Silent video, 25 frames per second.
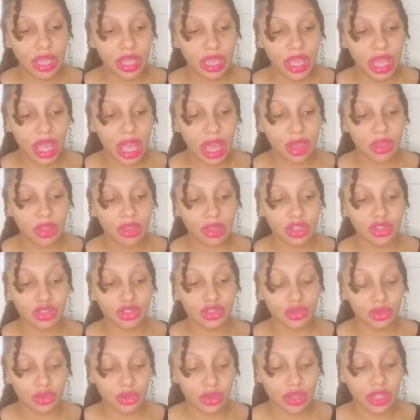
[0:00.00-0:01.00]
how they
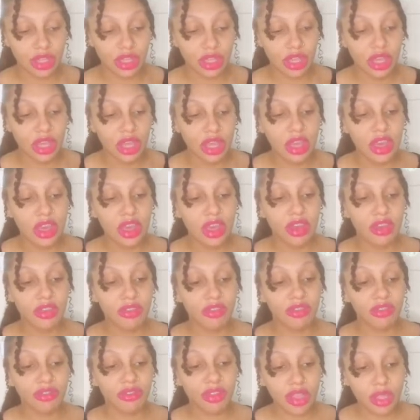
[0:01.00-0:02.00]
truly
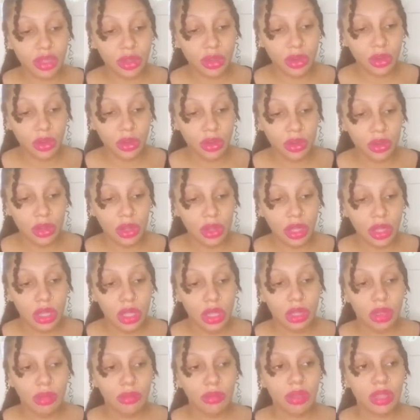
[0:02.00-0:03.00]
feel
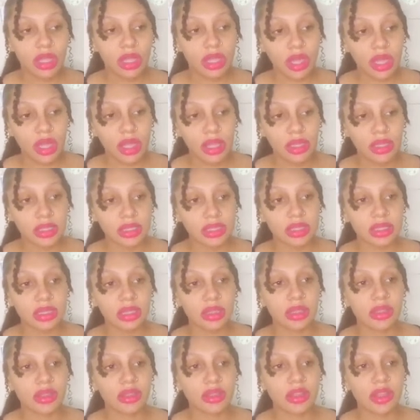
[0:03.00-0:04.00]
because
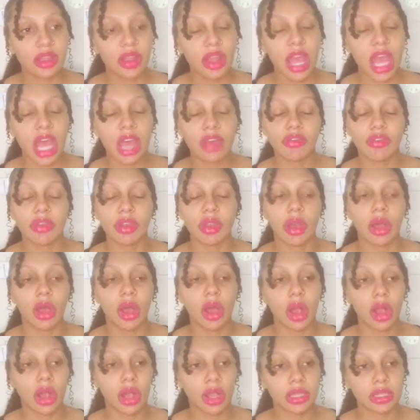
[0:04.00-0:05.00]
they're having a
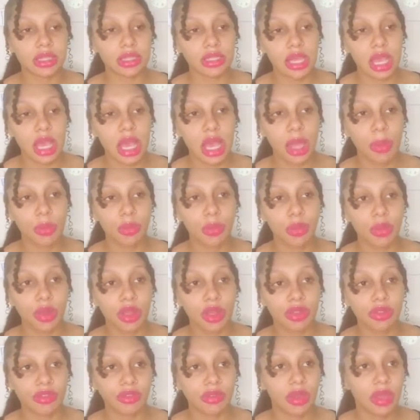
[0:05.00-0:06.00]
hard time with
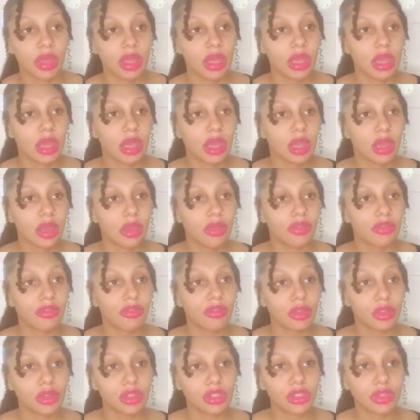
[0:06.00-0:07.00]

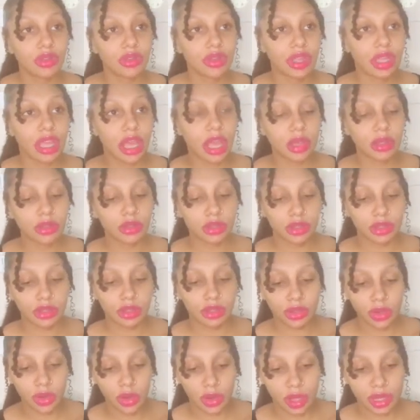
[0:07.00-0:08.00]
filtering out their
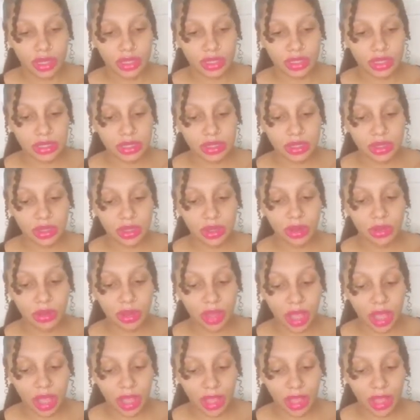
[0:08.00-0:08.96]
thoughts, okay?